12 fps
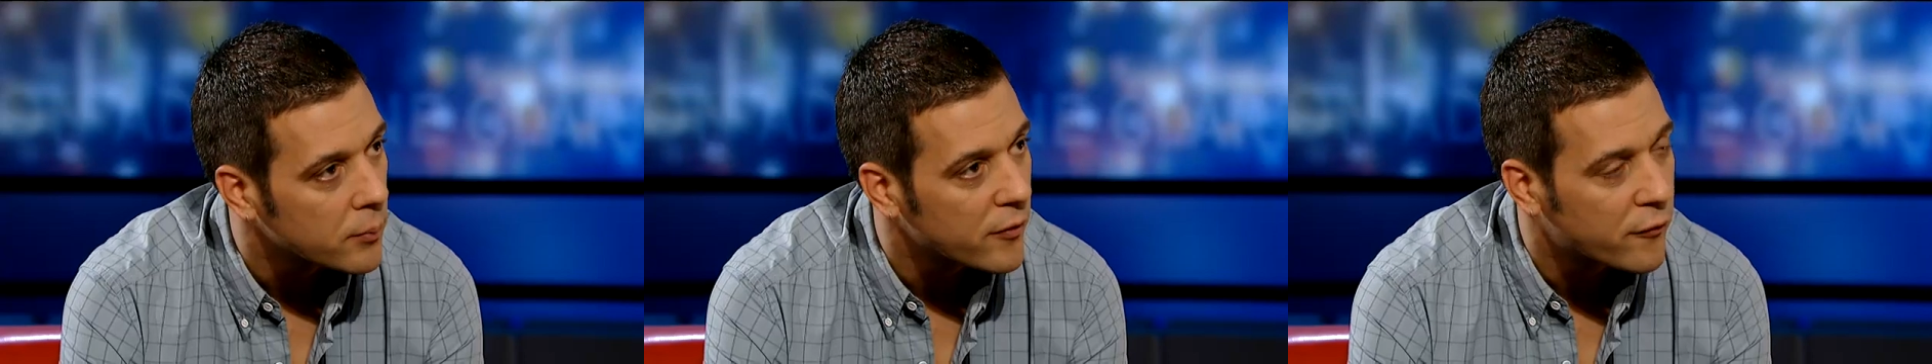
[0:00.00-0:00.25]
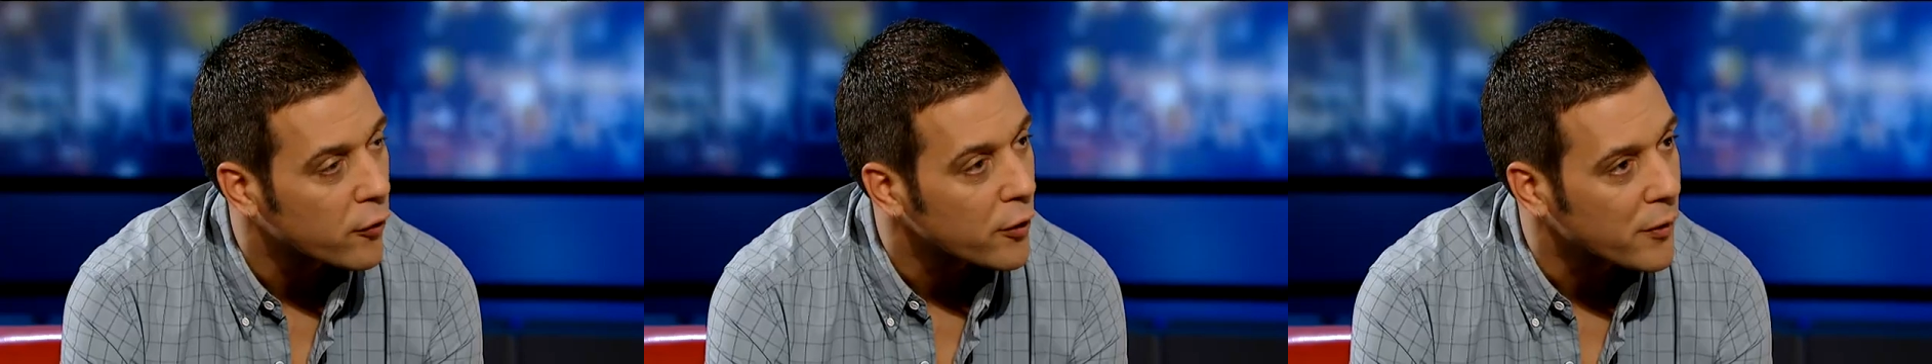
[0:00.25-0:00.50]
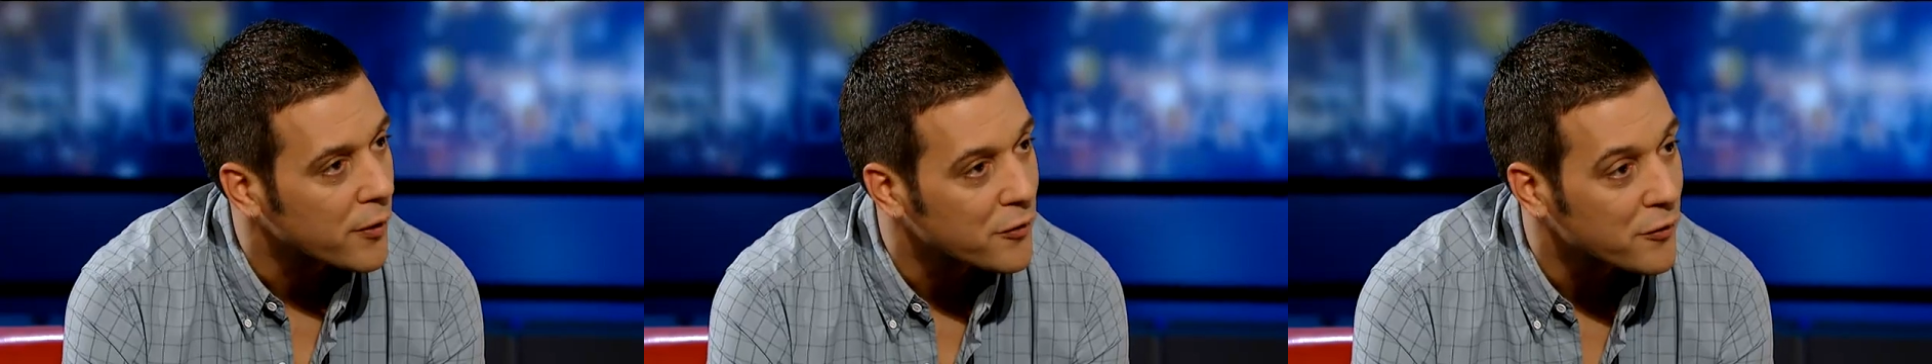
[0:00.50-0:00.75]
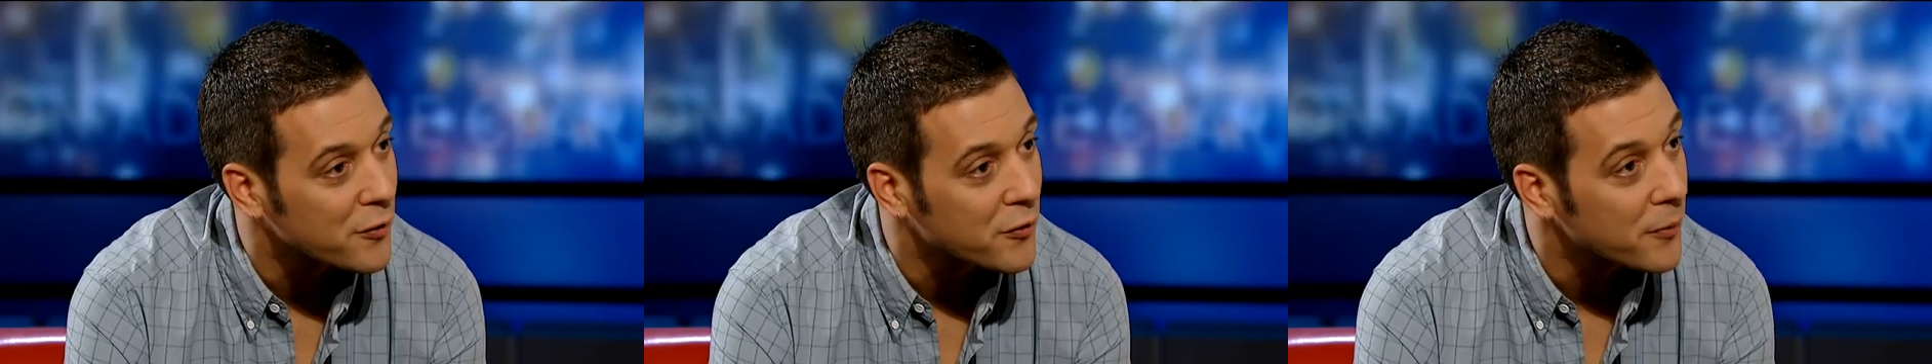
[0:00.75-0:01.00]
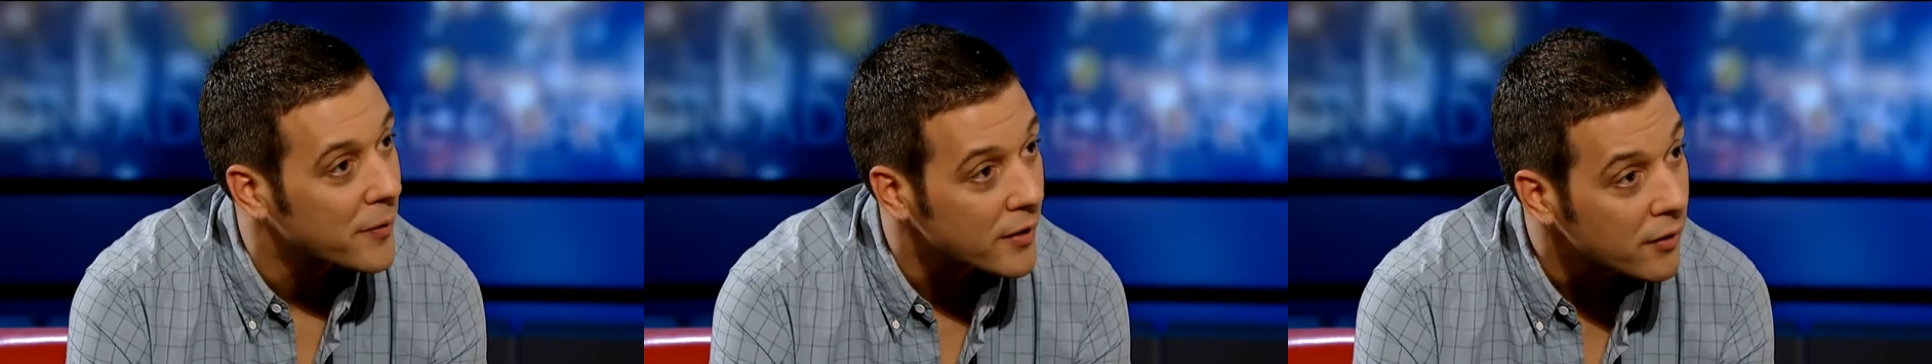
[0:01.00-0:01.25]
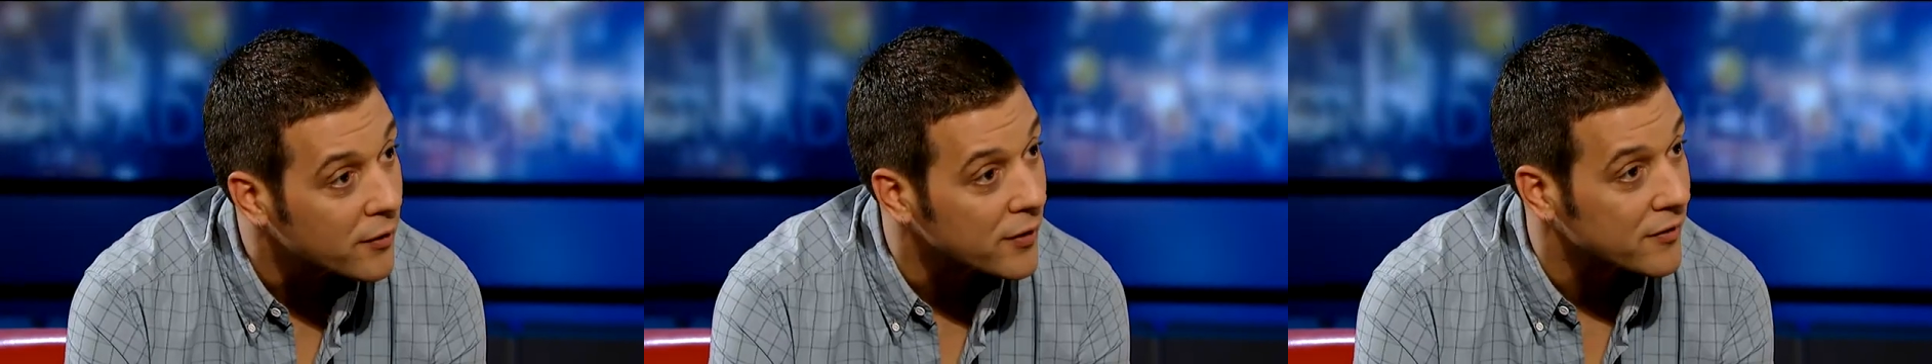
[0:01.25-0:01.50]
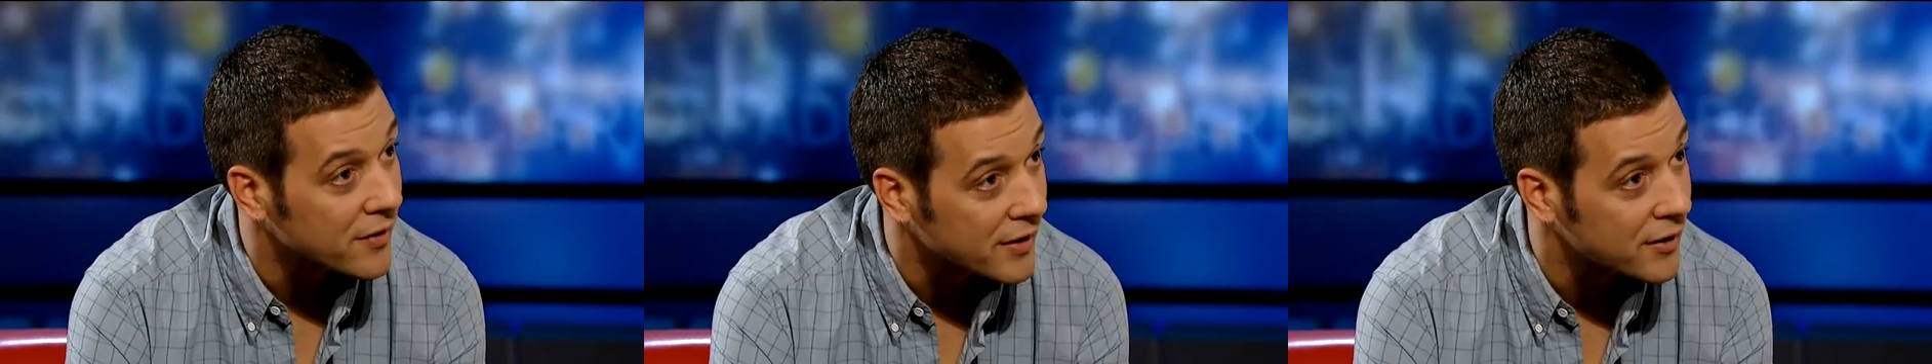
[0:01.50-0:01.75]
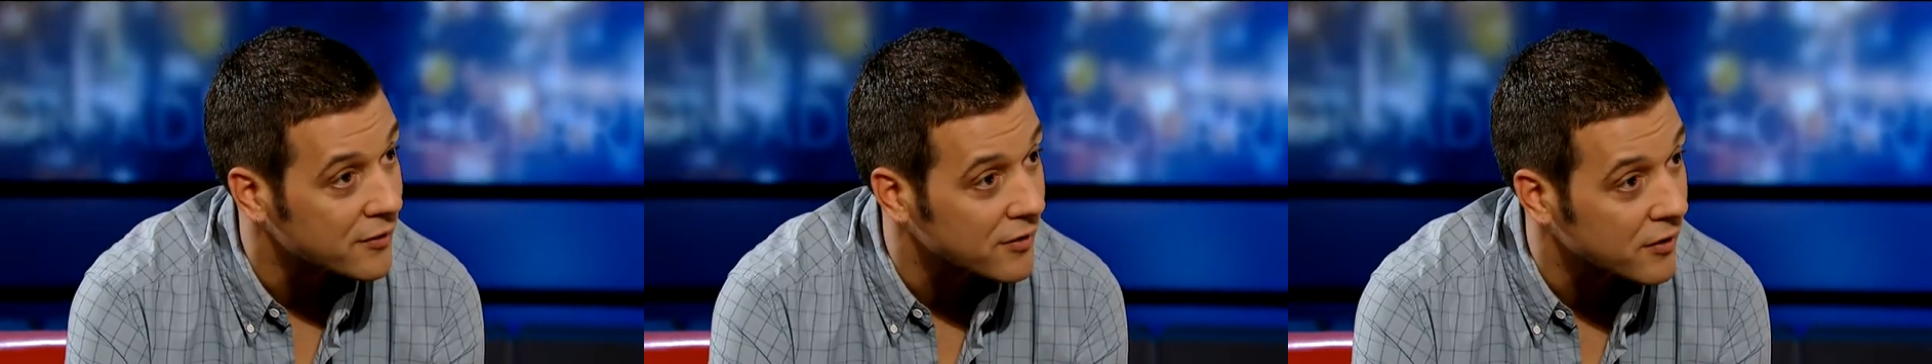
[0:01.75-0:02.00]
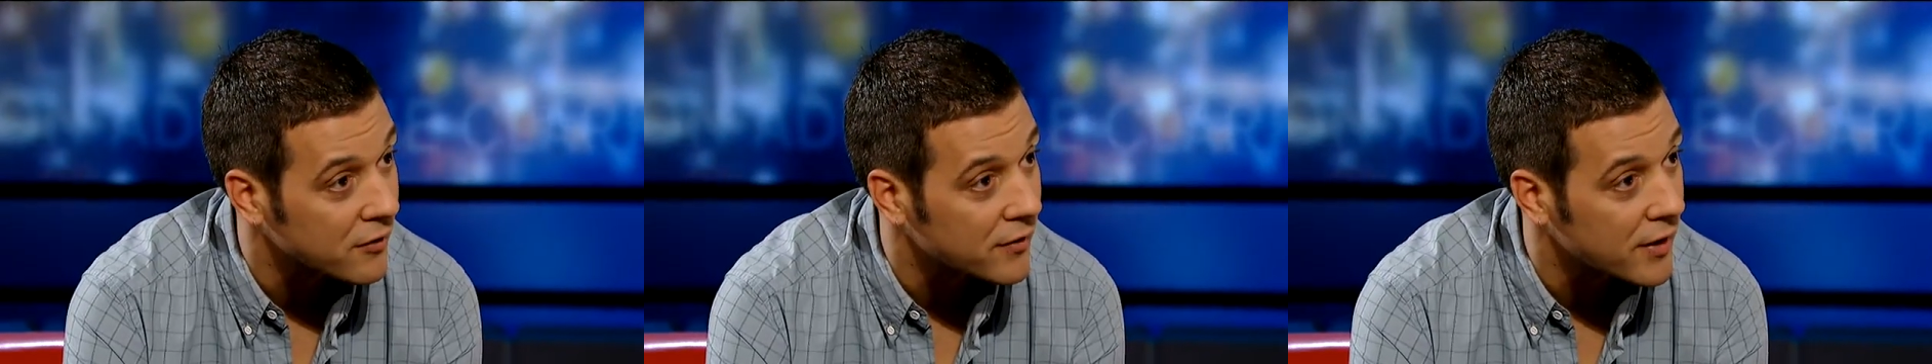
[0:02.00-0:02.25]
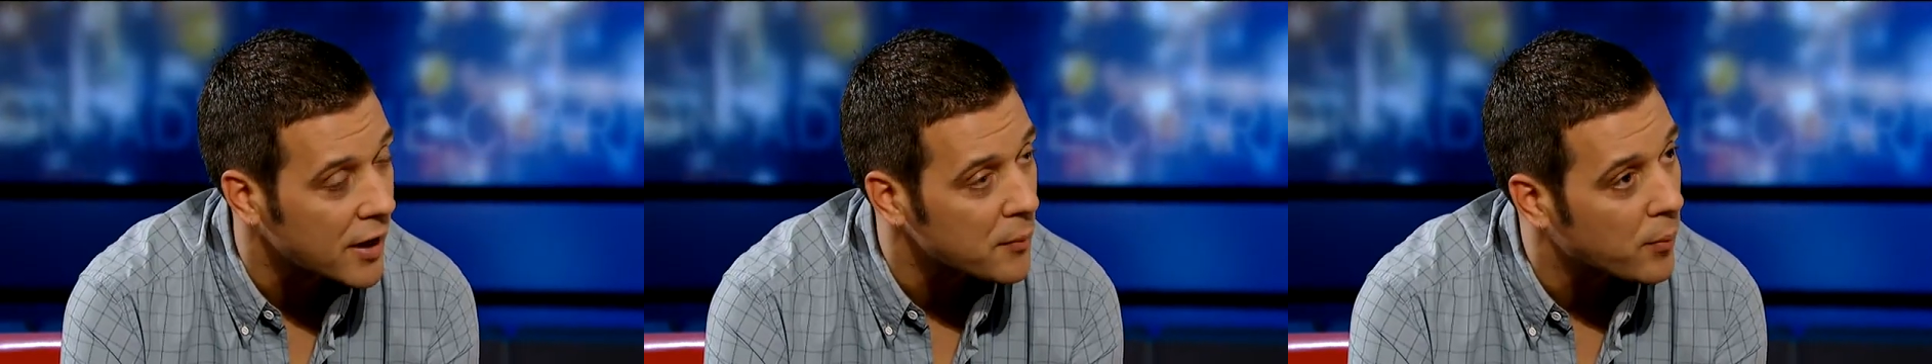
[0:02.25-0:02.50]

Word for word: before you understood so many other things that a kid should understand,